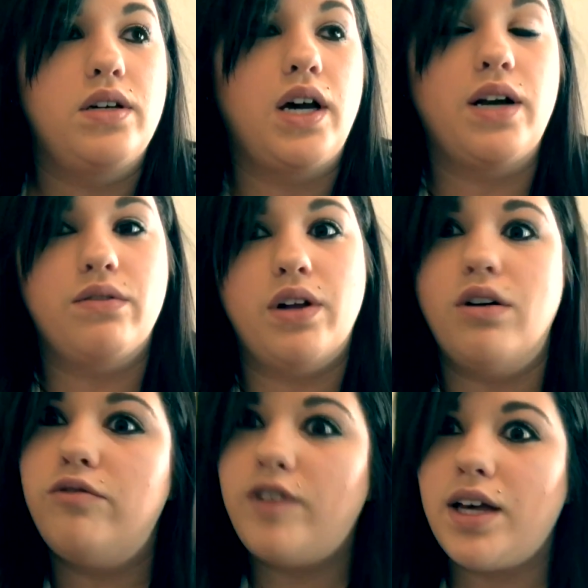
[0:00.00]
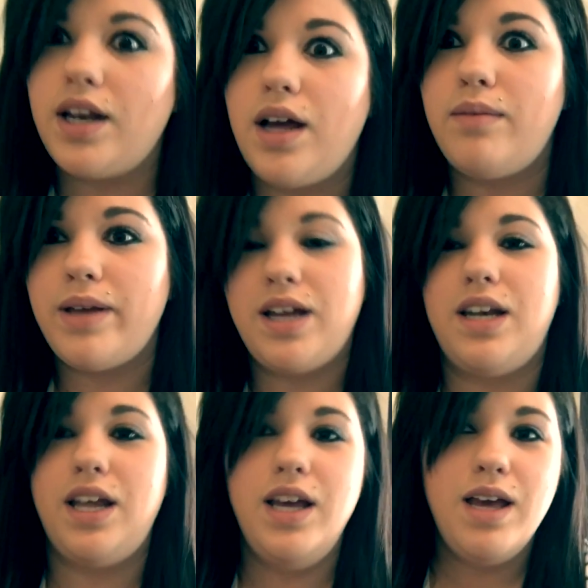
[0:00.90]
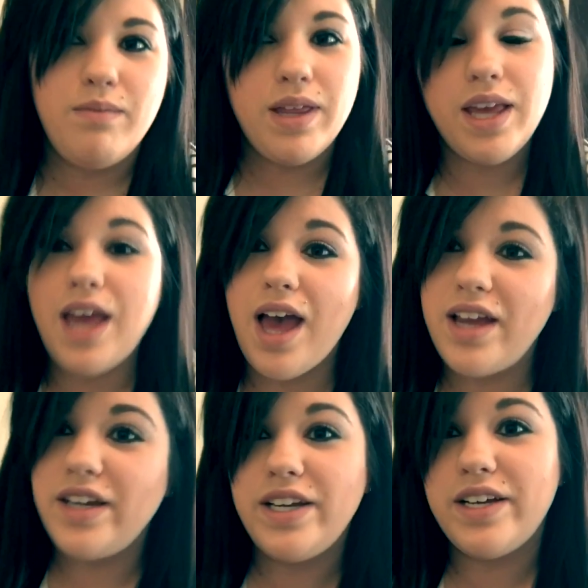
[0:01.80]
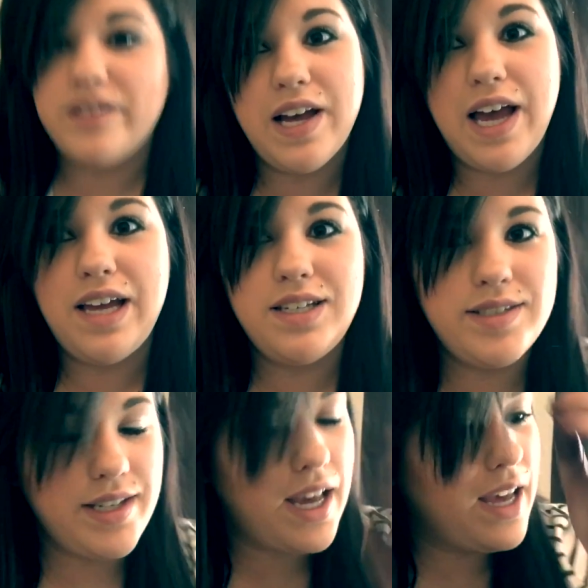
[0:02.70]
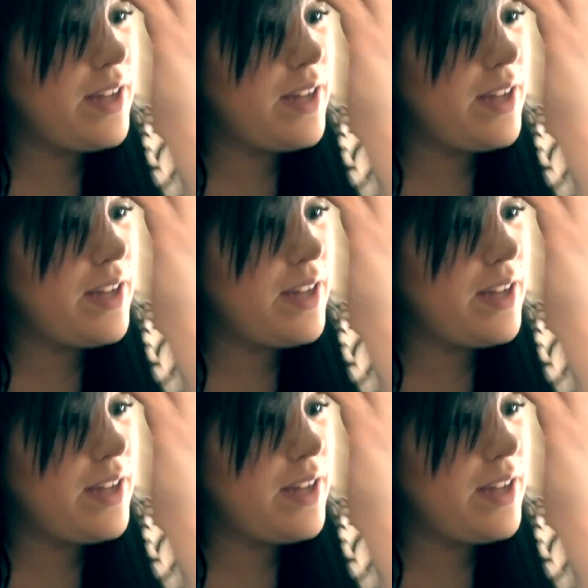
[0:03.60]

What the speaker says: I don't know, fuck it up and be like, yeah, here you go guys, yeah,